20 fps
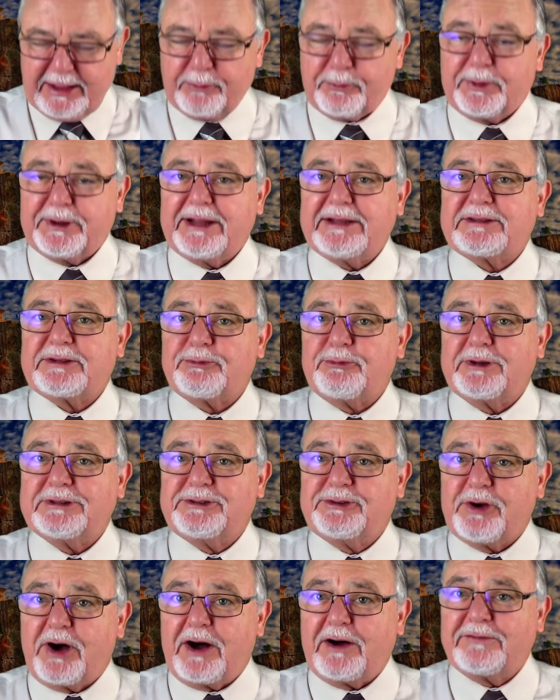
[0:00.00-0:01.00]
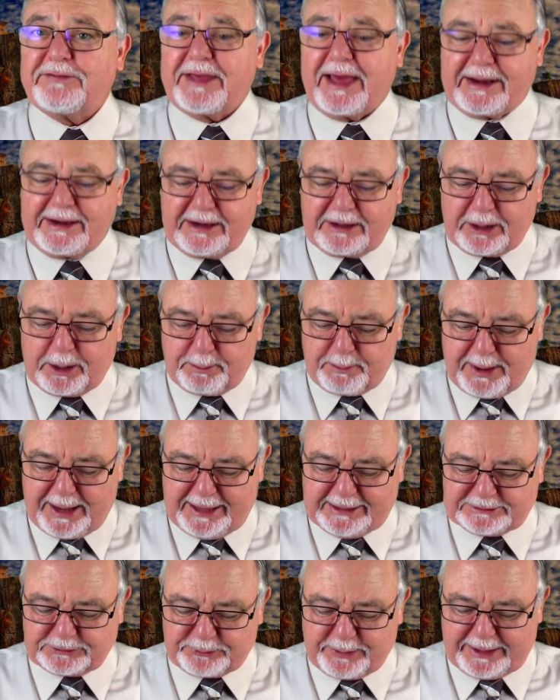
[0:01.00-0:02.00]
We need to resolve that in our
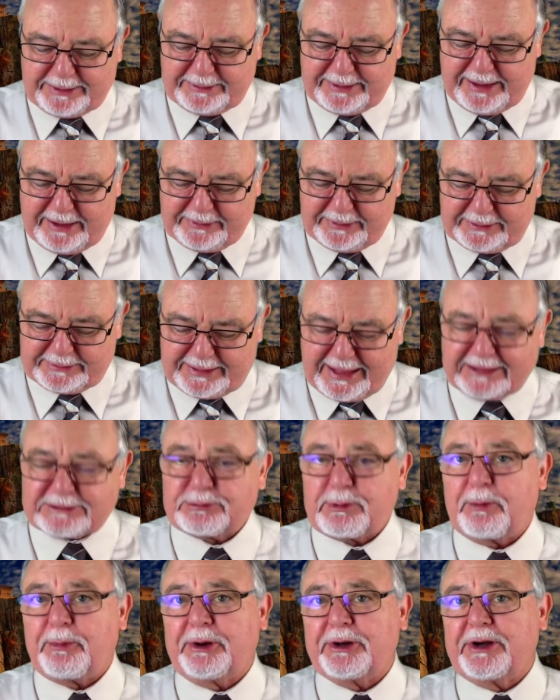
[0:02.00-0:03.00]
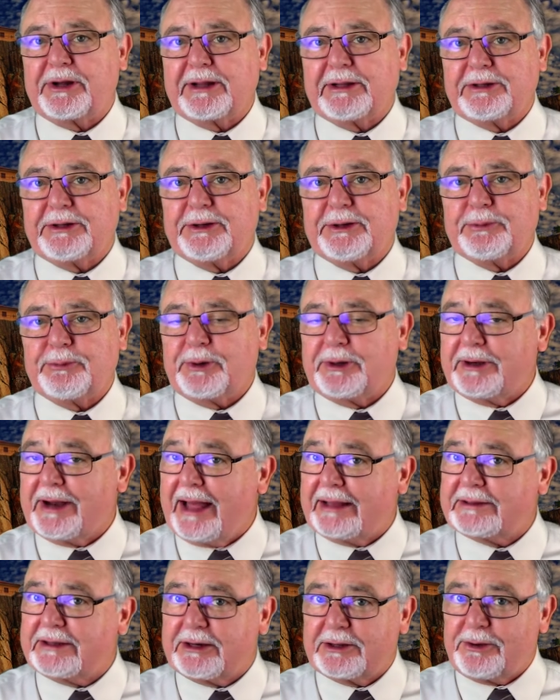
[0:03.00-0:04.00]
minds right now, that that's what we're going to do. We're
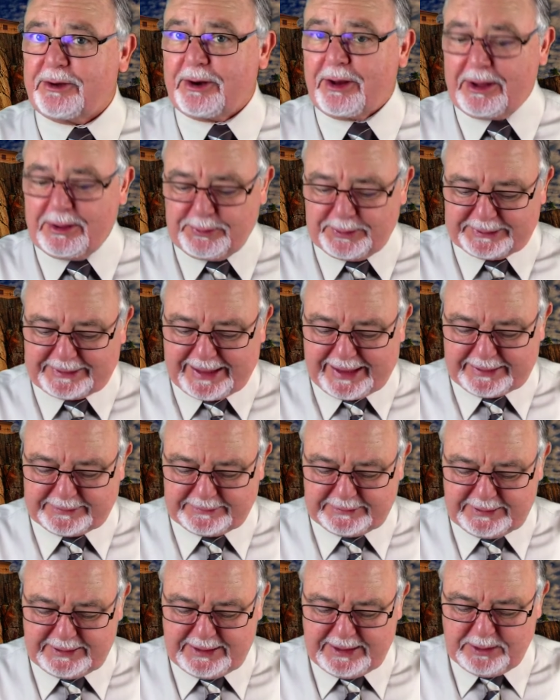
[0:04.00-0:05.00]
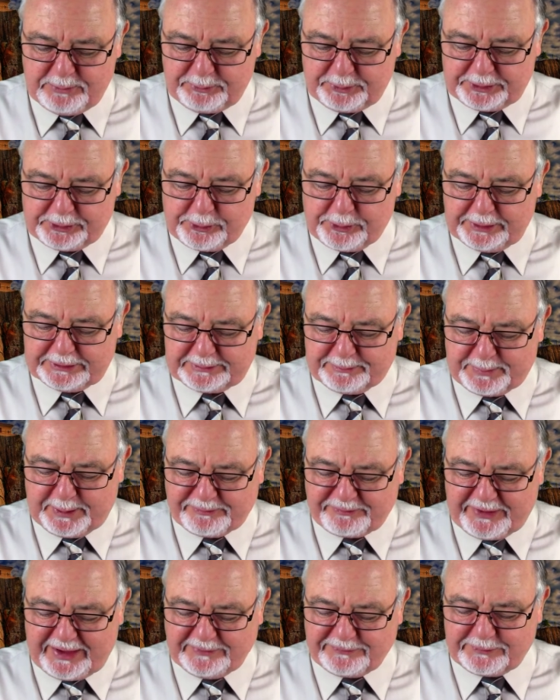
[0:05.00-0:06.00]
not going to go along with that. We're going to be
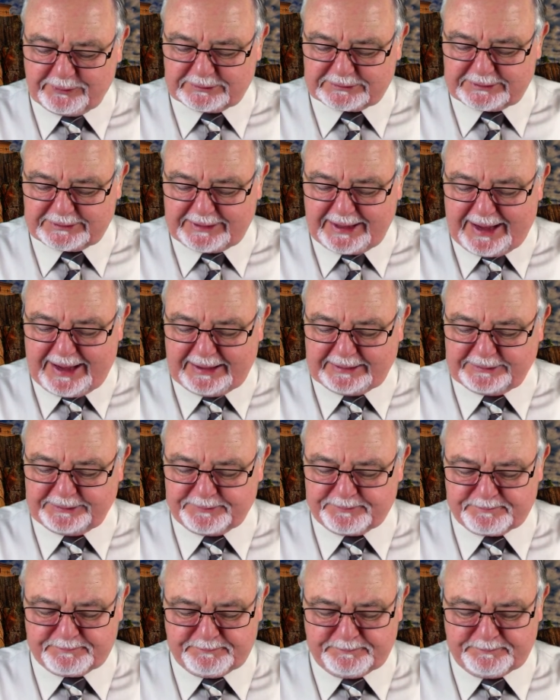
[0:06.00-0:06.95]
faithful to God.